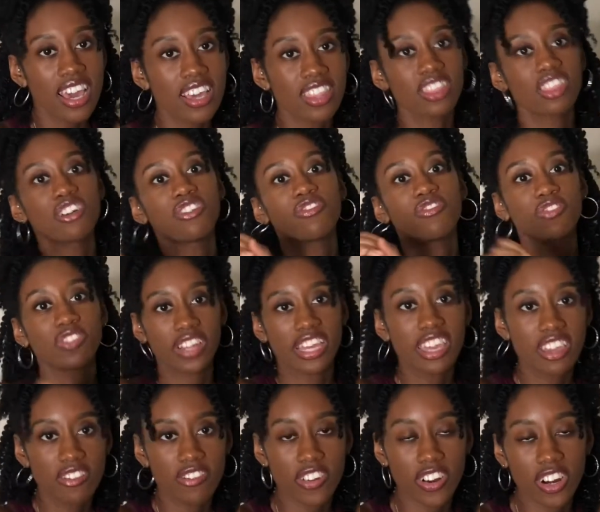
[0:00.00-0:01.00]
the
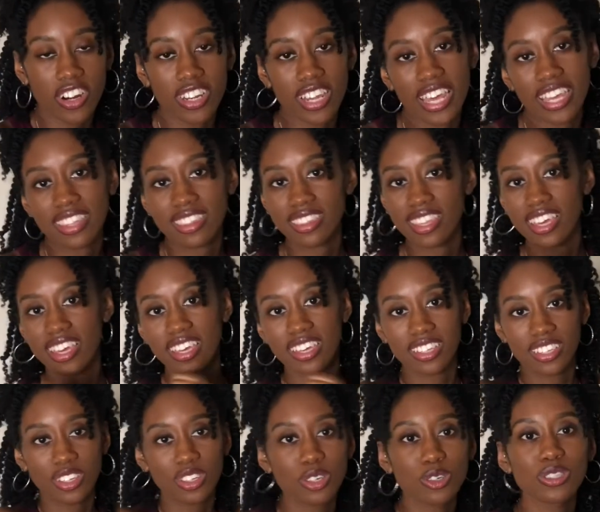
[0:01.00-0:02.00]
flavor. Like they,
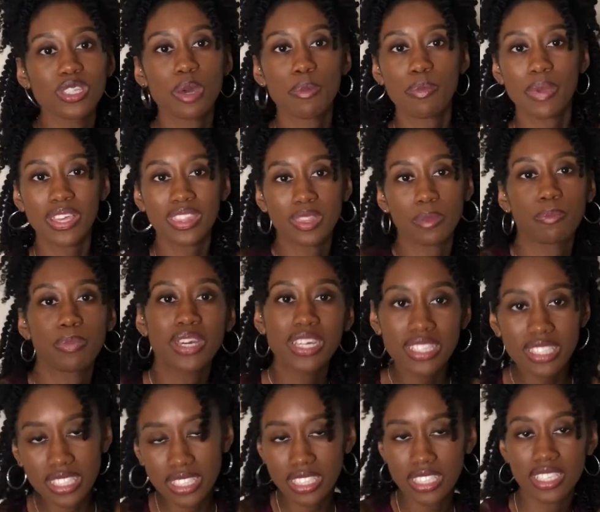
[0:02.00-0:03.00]
you know, they make the
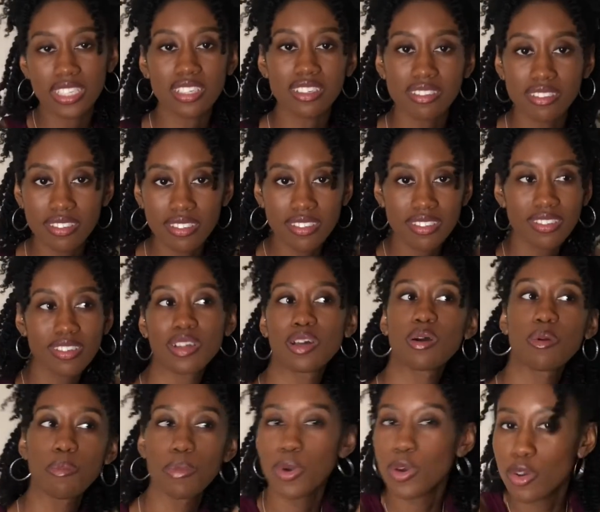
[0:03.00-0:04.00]
pizza
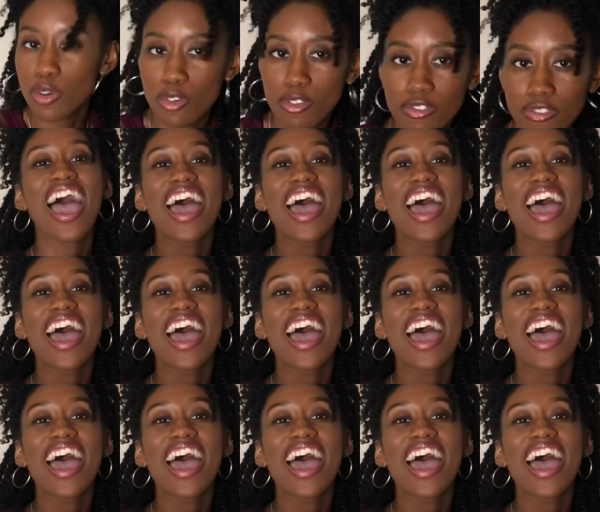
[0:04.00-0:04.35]
move.